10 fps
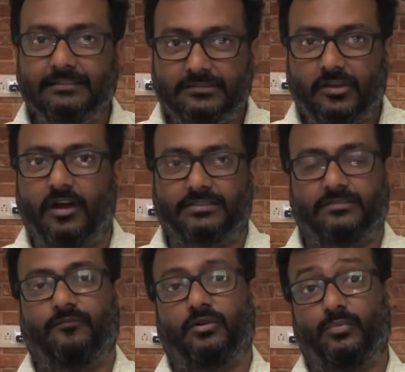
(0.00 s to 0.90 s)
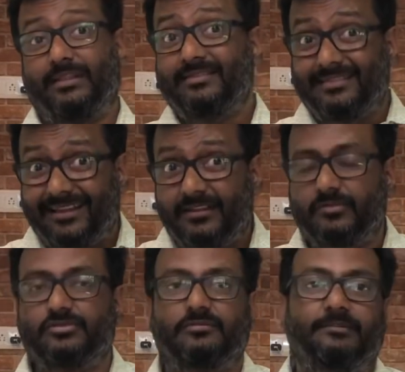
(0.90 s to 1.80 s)
thoughts of what we think
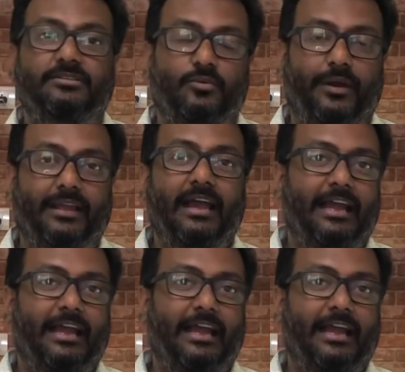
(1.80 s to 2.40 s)
you should be doing